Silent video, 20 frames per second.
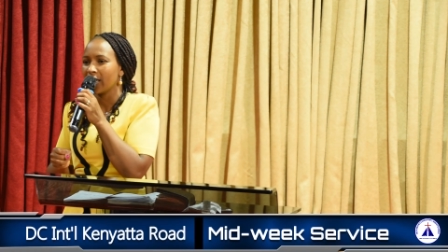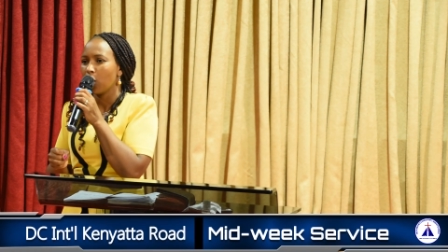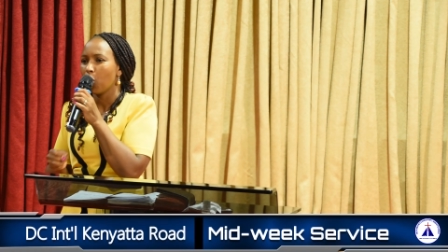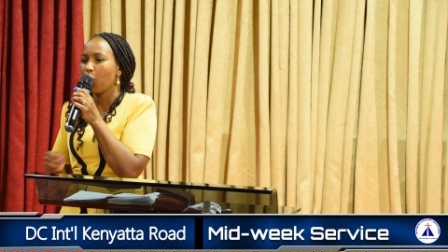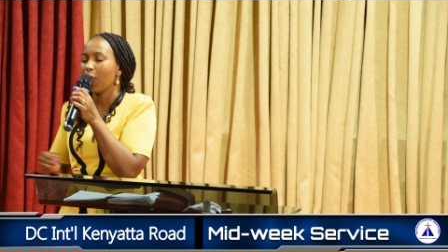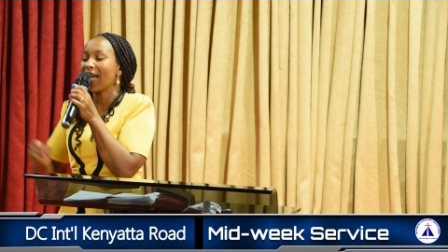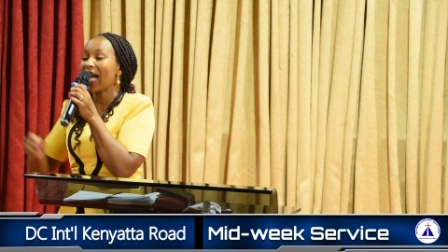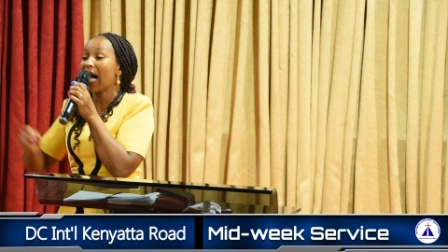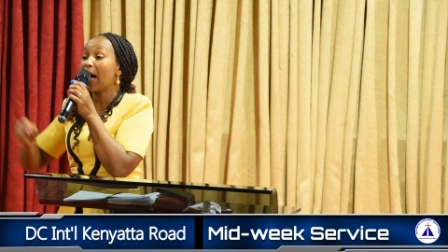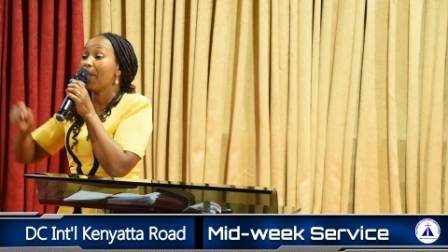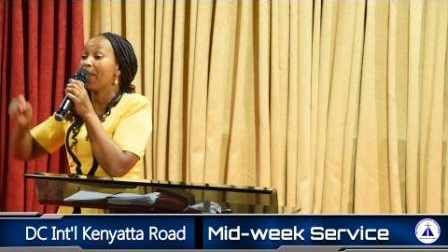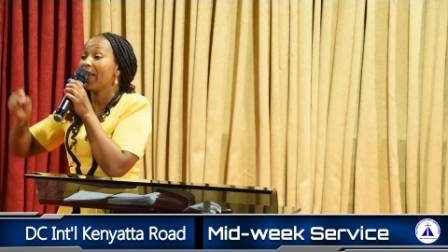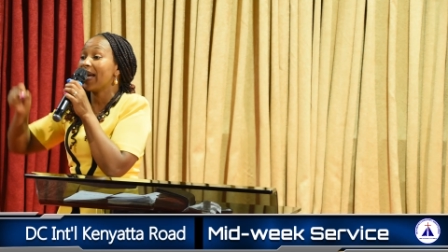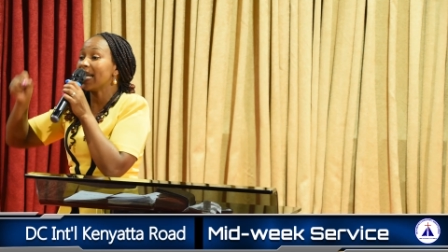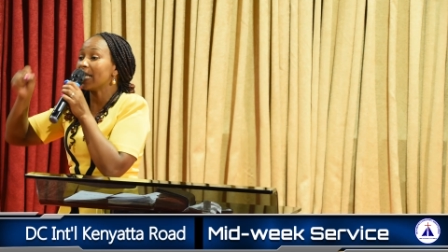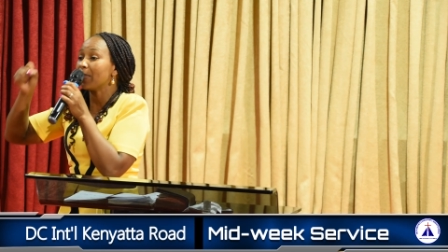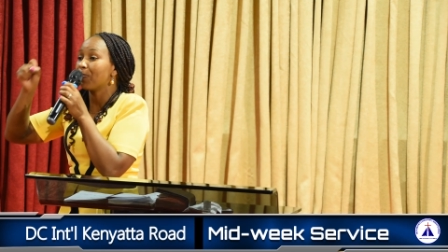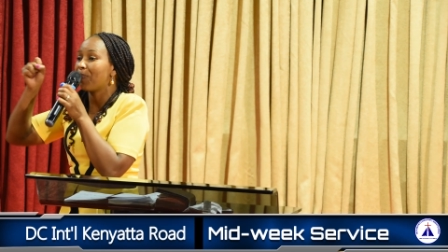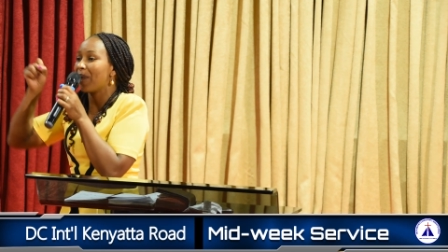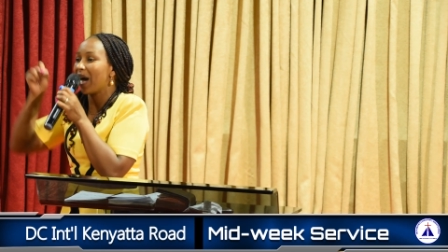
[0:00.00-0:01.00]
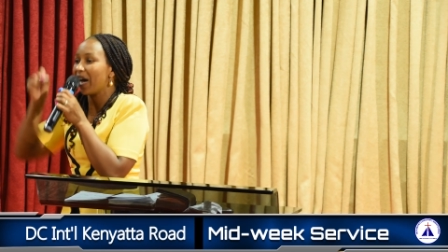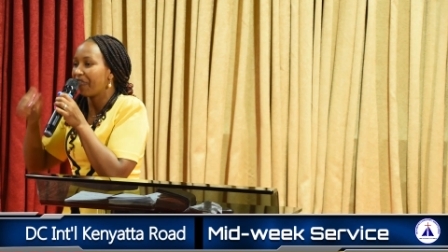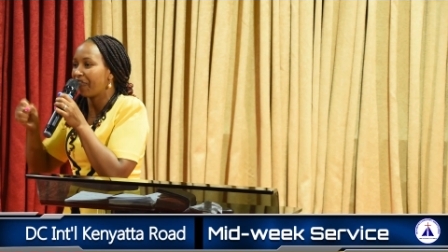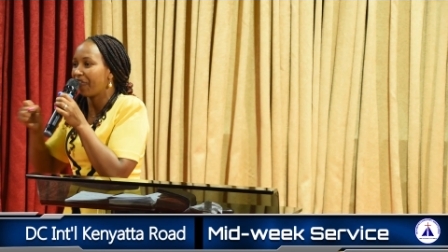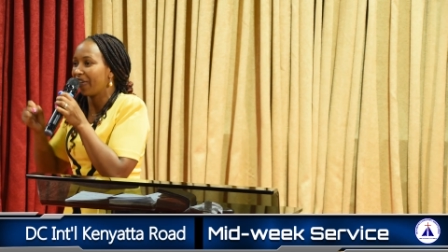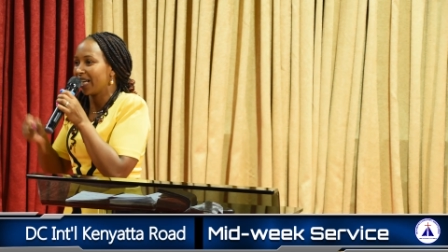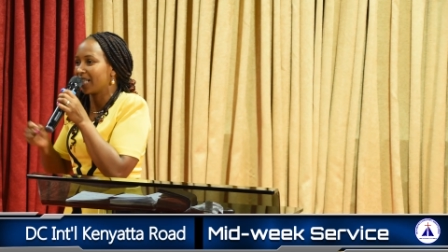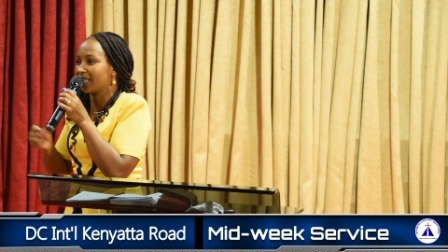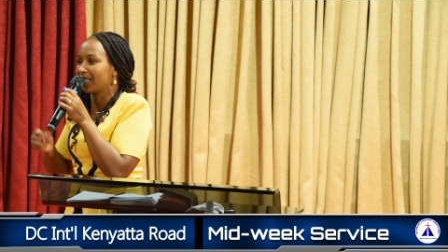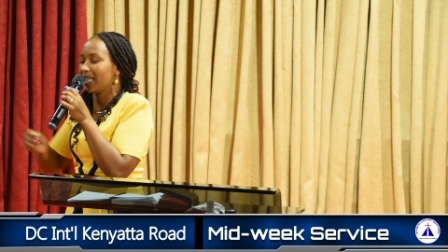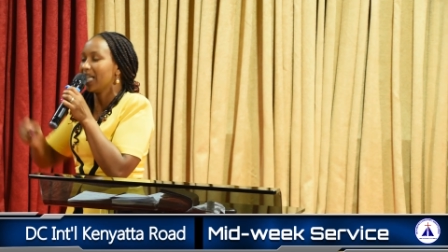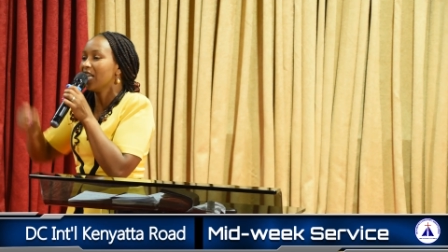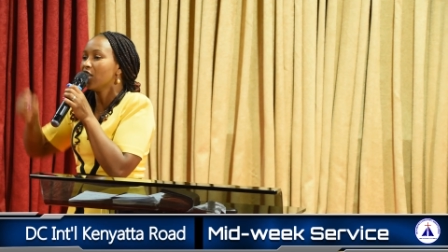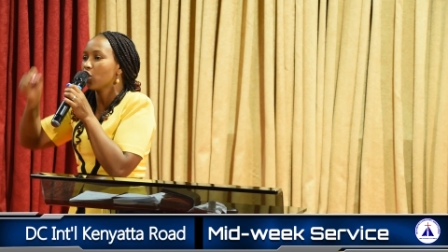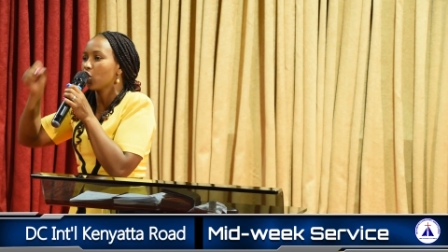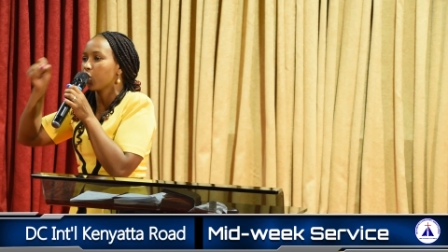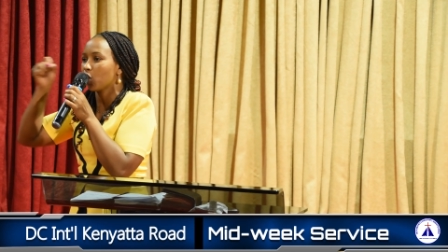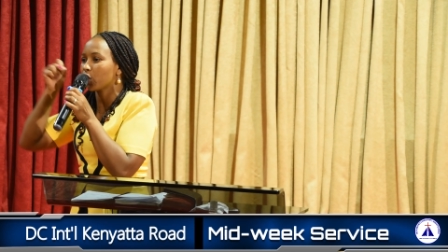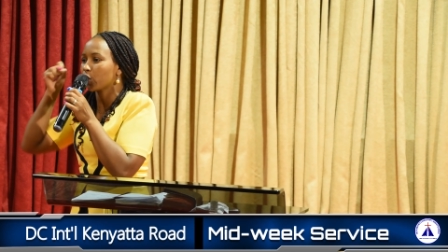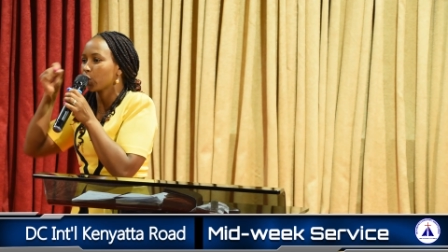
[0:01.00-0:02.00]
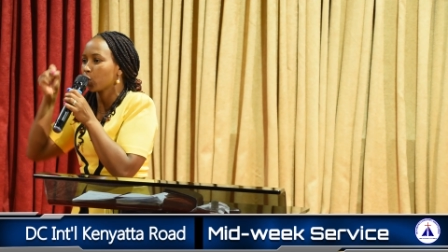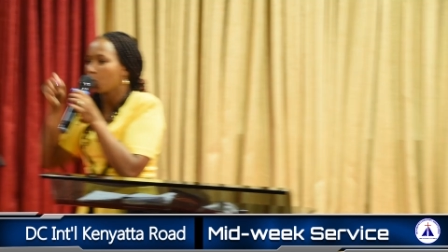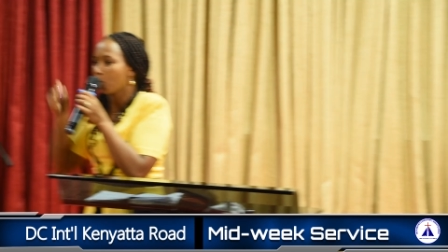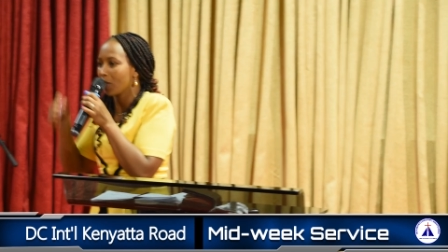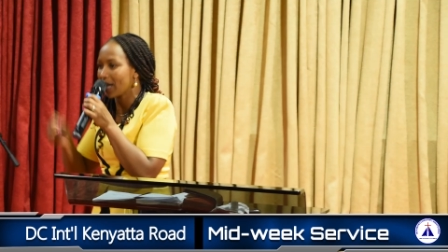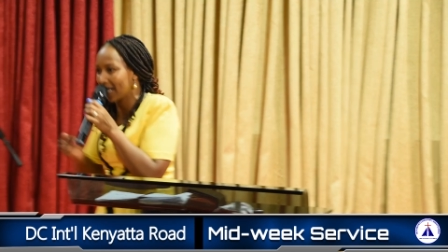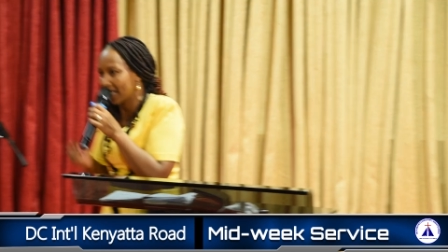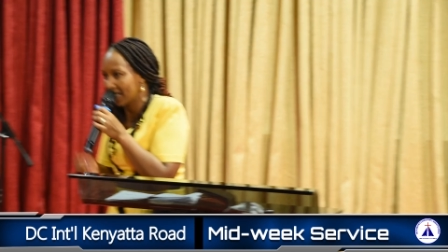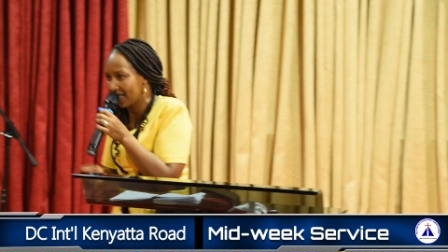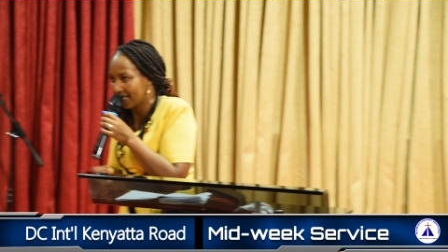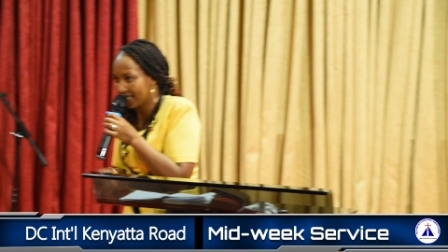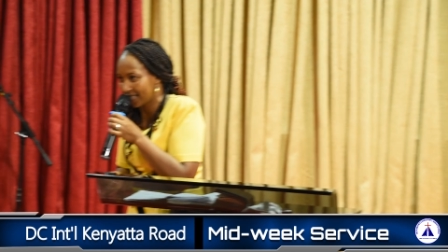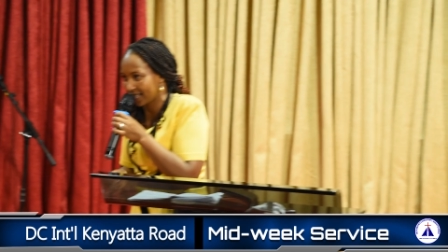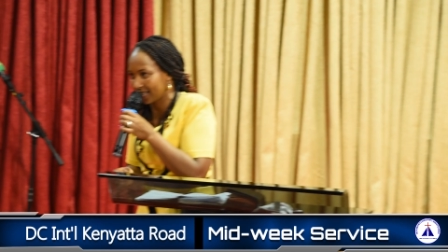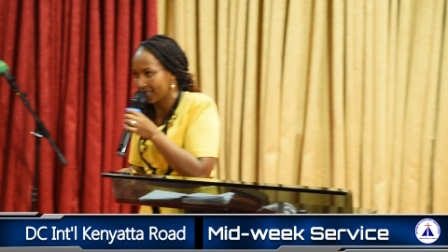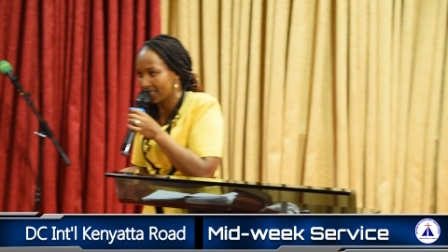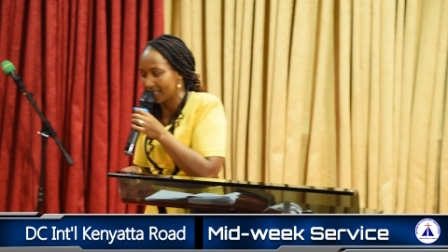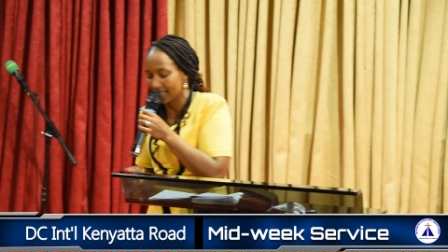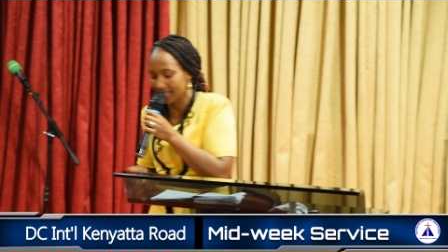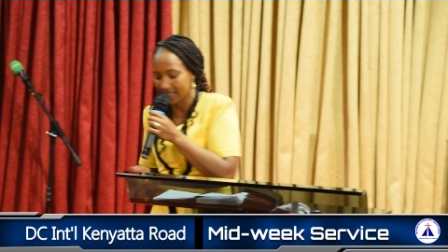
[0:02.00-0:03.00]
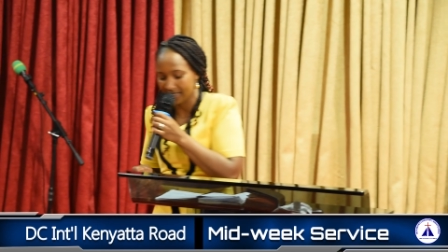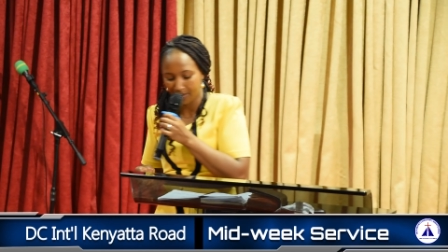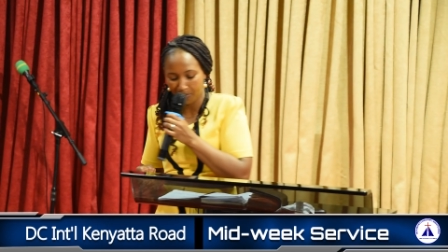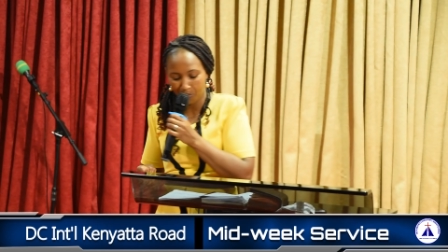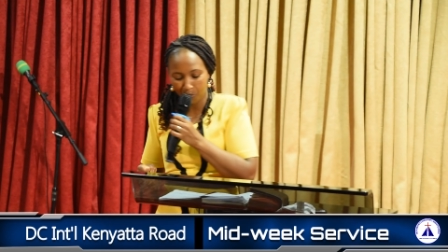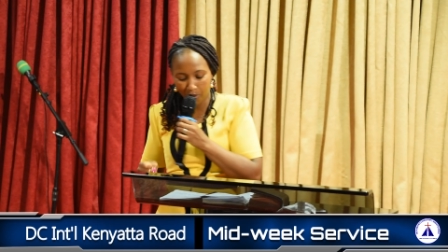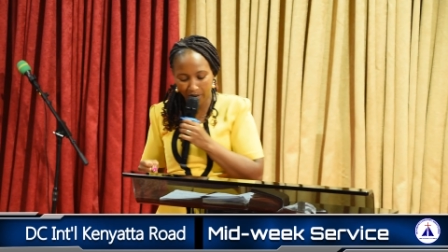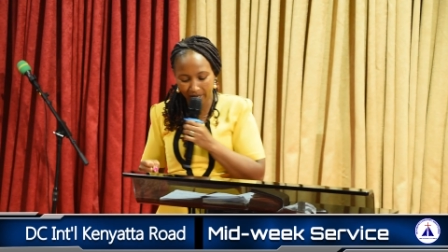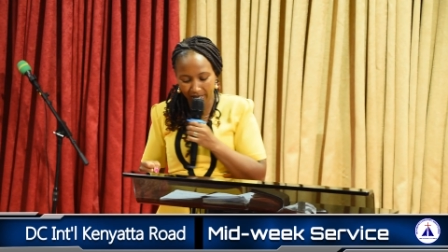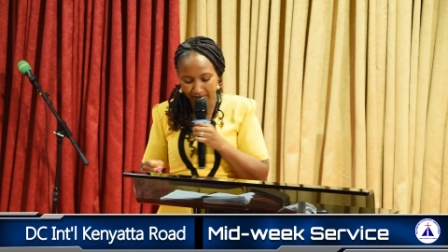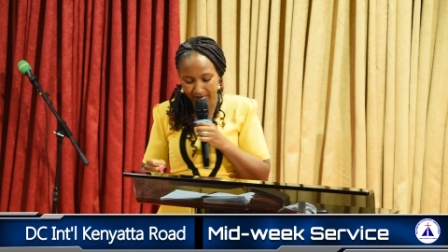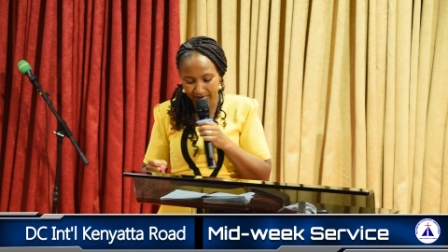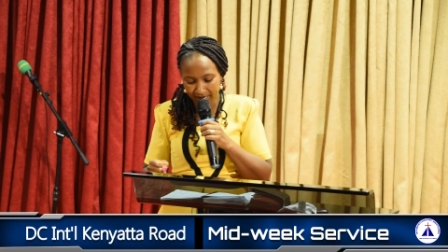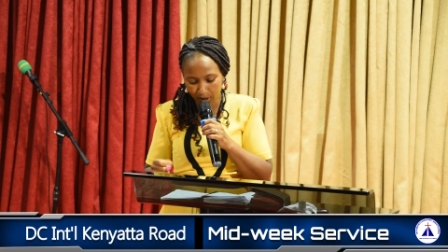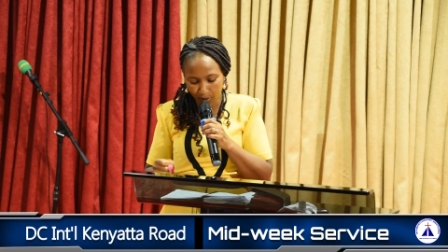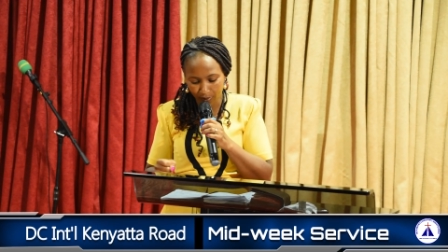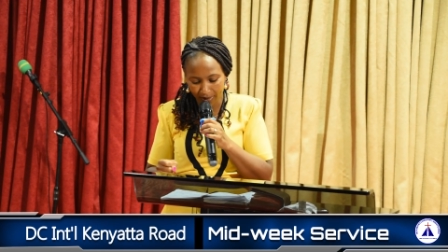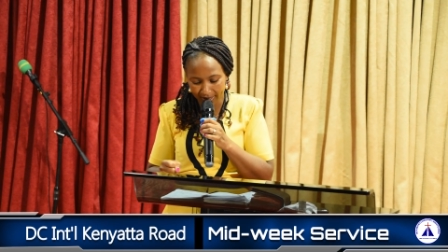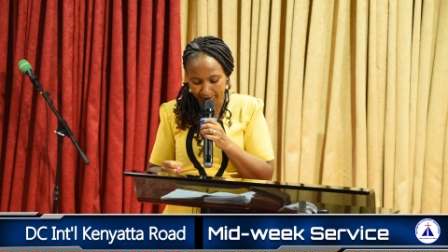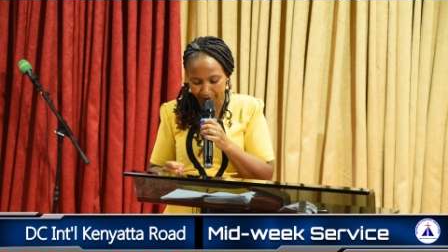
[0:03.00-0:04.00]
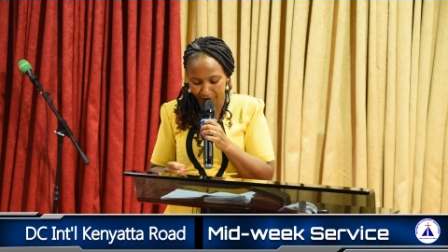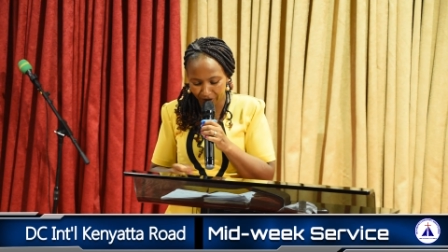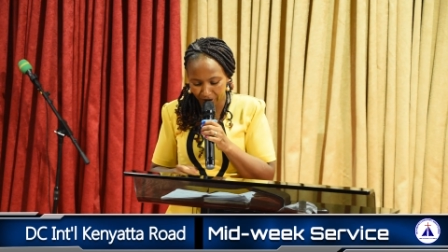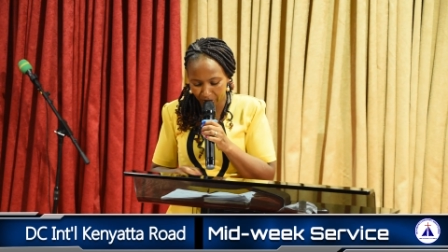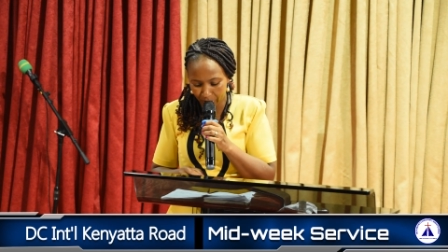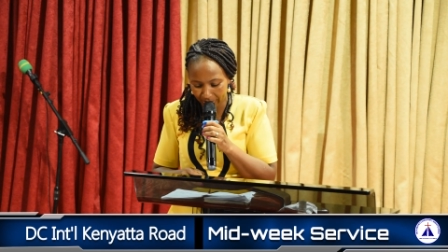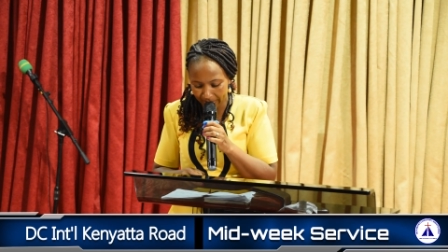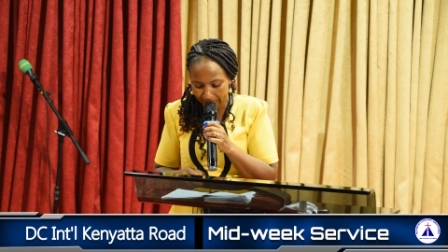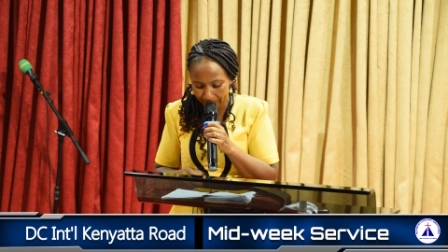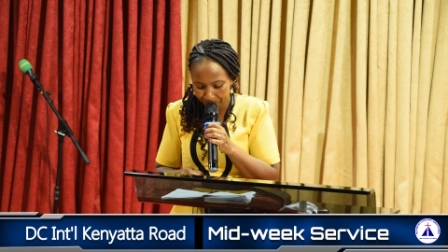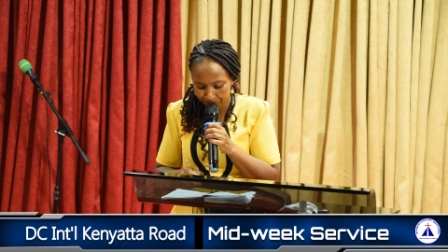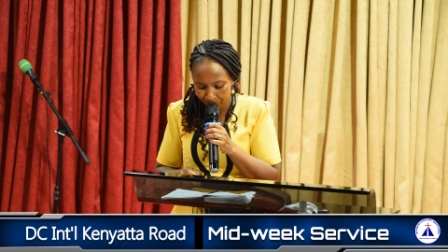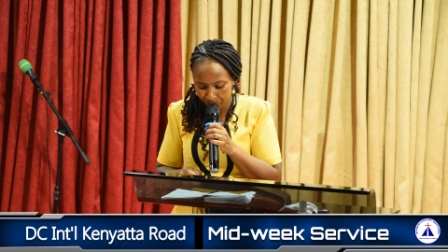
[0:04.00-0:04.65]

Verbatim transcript: we are made perfect in those weaknesses. Bwana Yesu asifiwe.